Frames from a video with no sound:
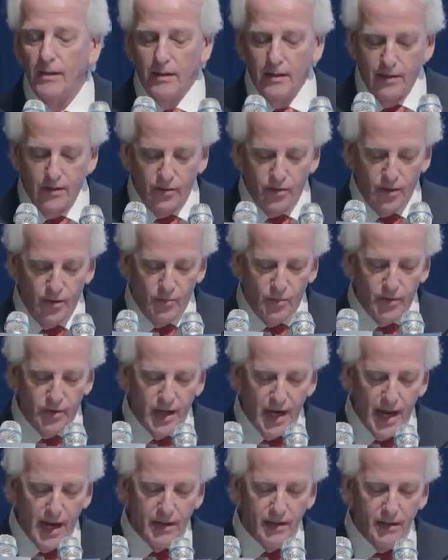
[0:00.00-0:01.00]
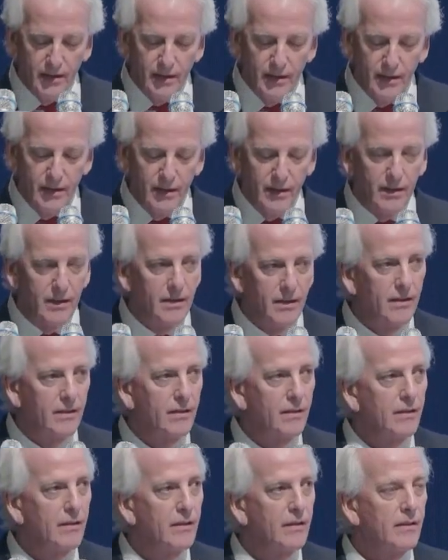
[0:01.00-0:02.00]
So with that,
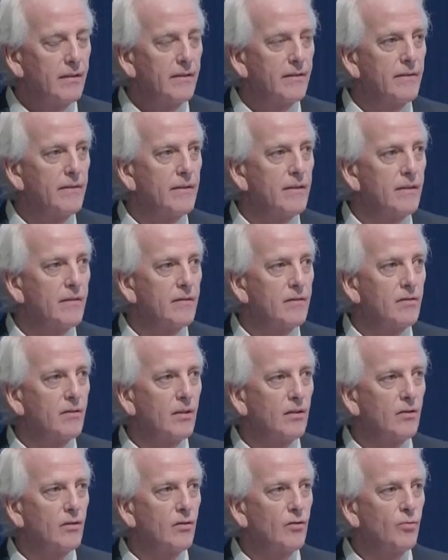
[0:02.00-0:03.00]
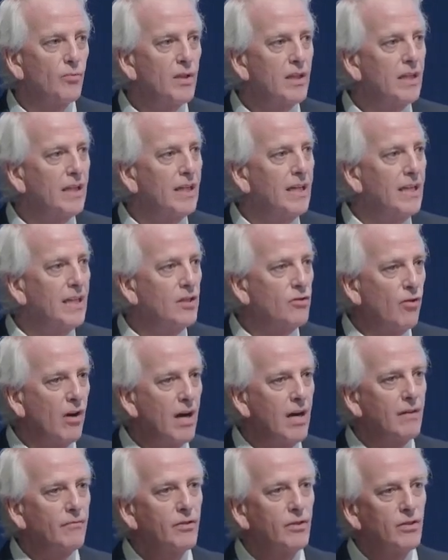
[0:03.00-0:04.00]
the three key
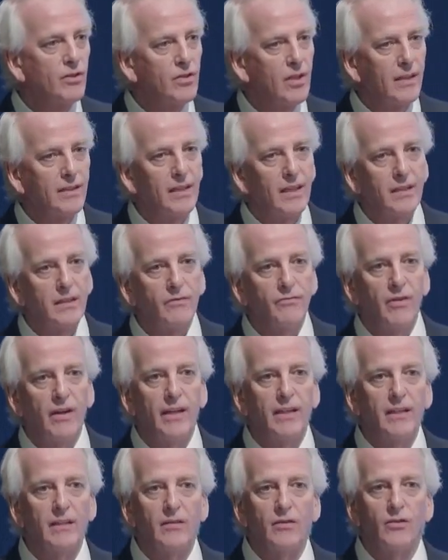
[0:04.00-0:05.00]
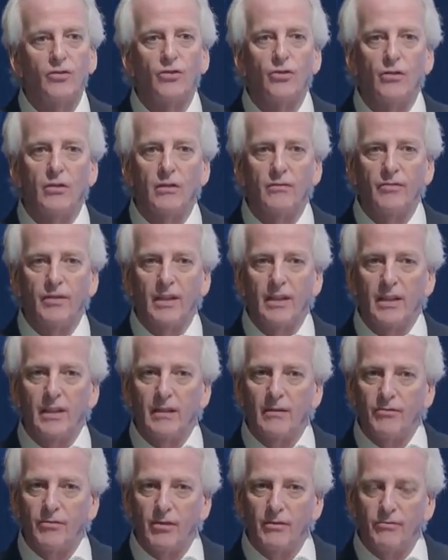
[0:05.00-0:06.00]
drivers identified in the survey
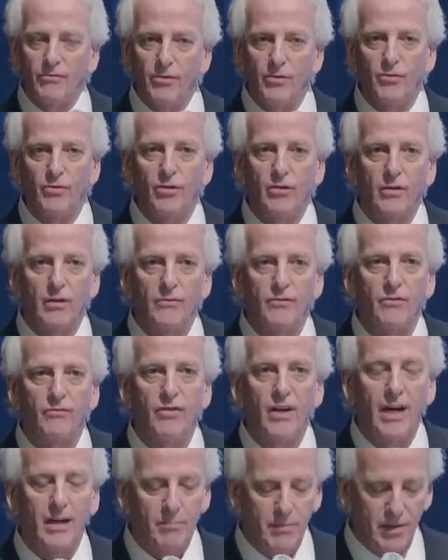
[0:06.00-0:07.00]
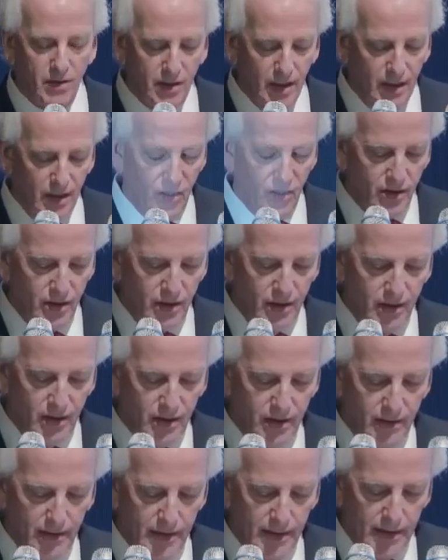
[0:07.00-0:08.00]
of the future of the fragmentation
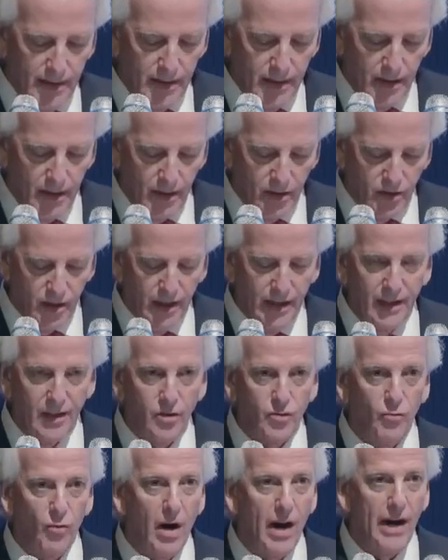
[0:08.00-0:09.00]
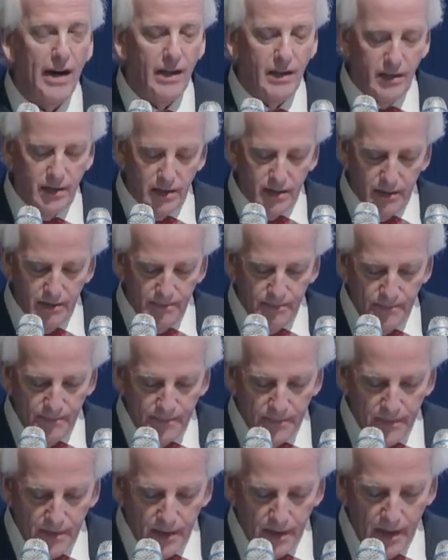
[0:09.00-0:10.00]
are China's rise
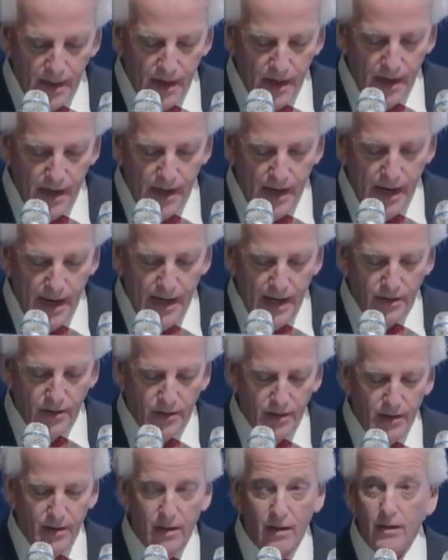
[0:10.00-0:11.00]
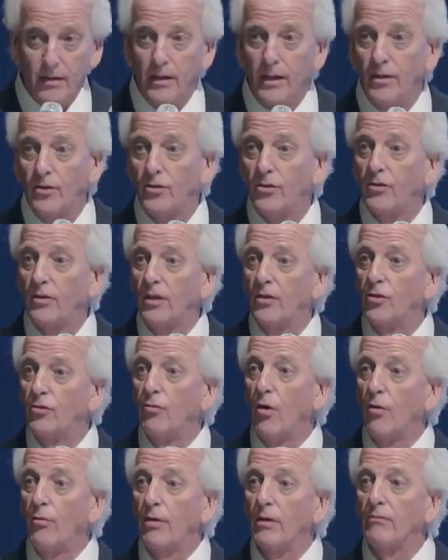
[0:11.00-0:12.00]
and its
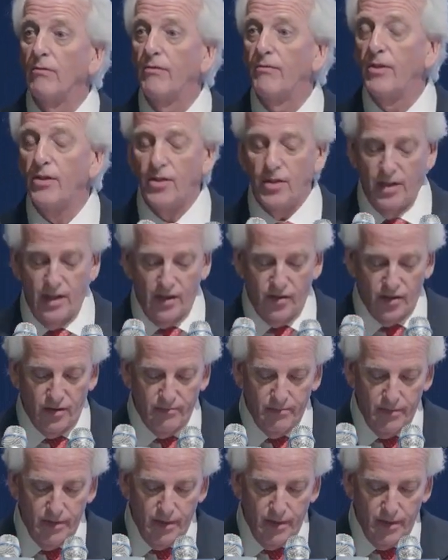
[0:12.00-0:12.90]
growing revisionism,